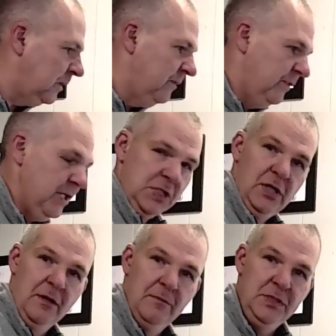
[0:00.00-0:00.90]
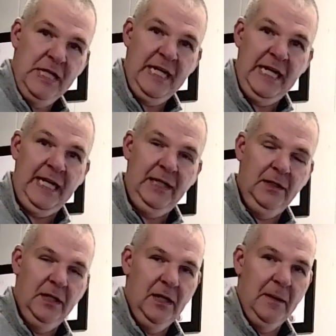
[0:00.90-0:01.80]
This comes in a
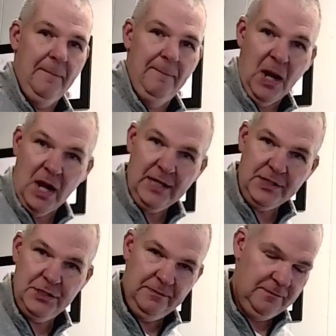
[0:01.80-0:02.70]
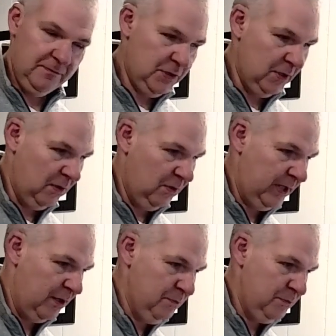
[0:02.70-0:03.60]
box, so it
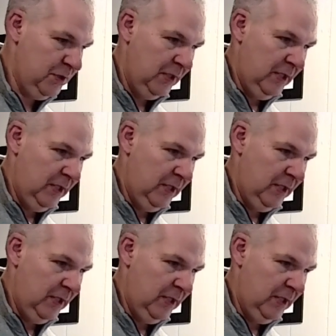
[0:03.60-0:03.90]
comes